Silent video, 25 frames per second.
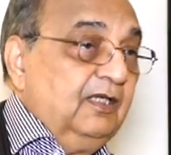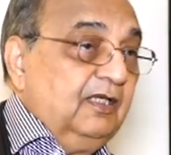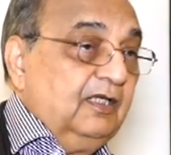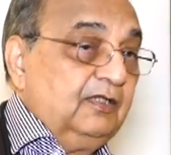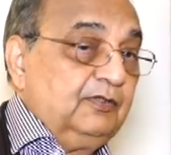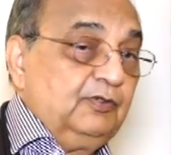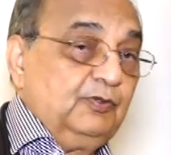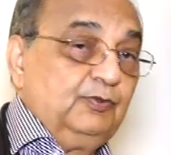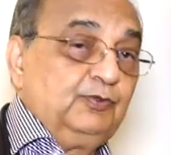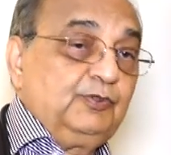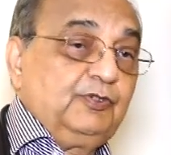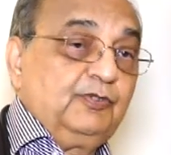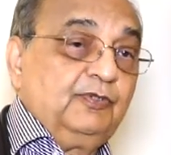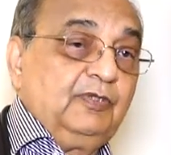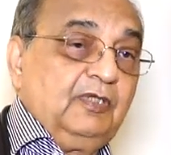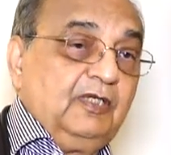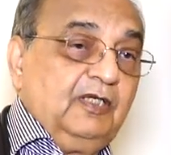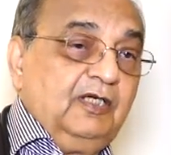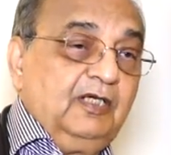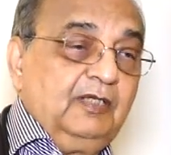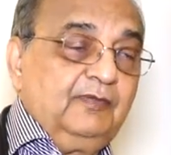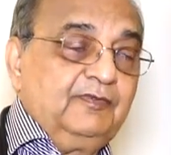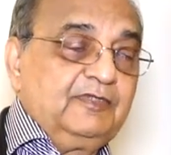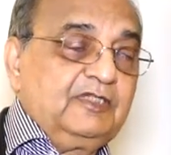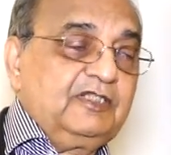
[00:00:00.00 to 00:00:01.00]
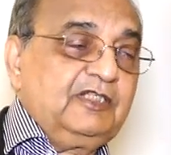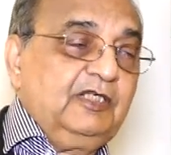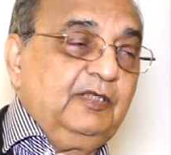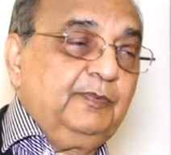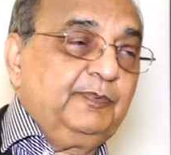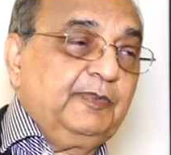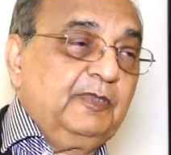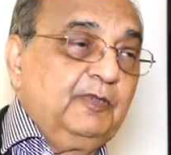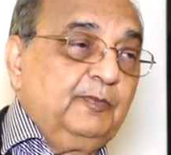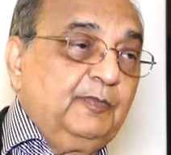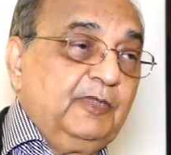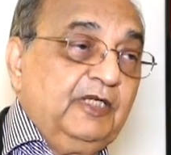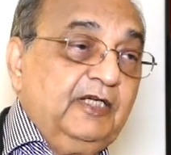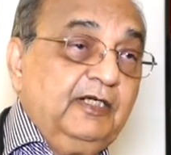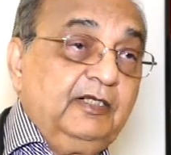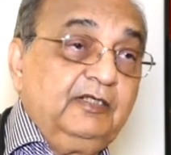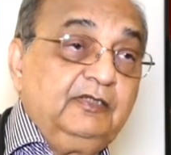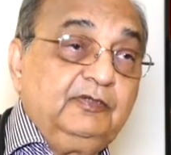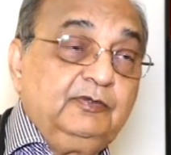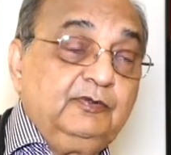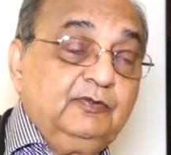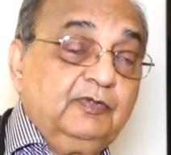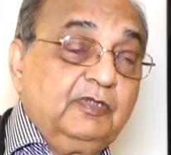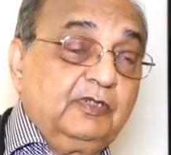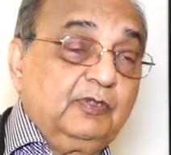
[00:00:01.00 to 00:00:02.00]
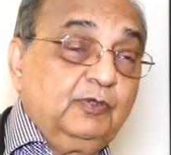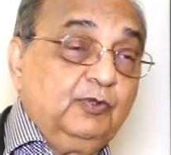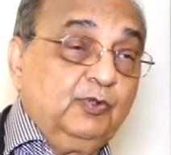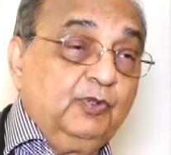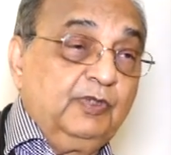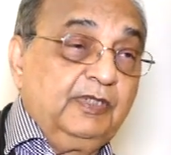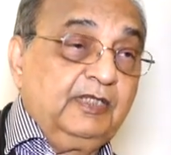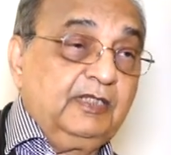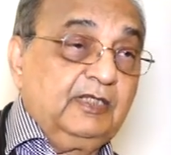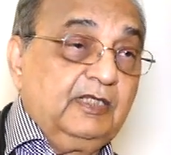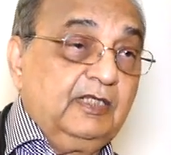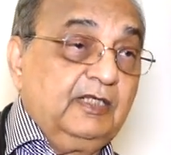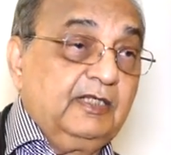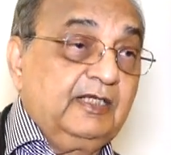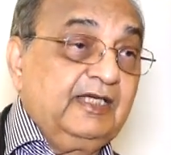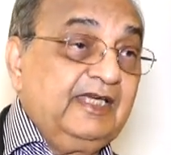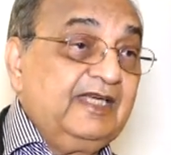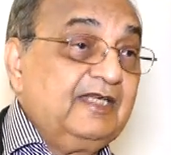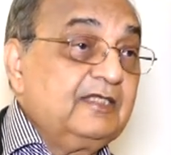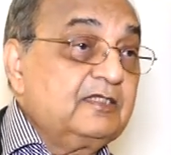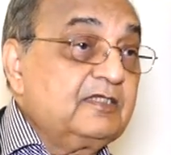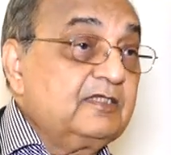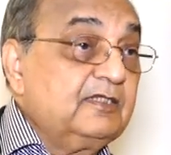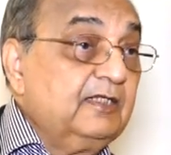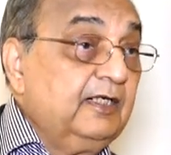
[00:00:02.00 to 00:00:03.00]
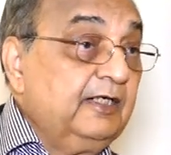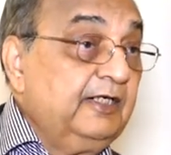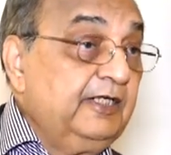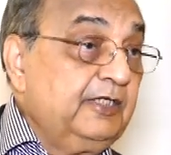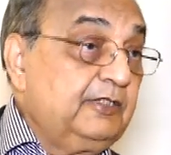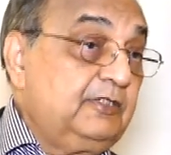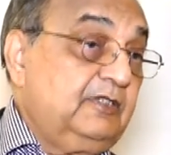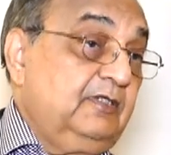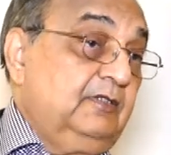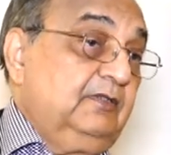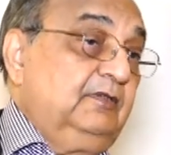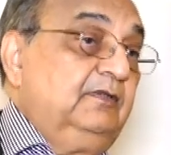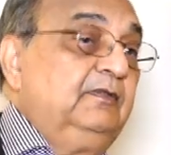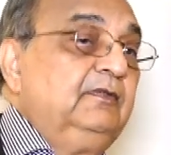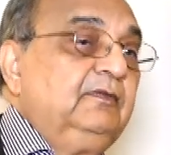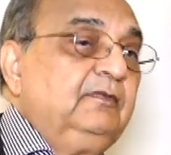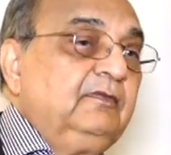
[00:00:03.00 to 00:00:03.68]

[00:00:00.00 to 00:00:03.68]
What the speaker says: You should always keep in mind you are going against the nature.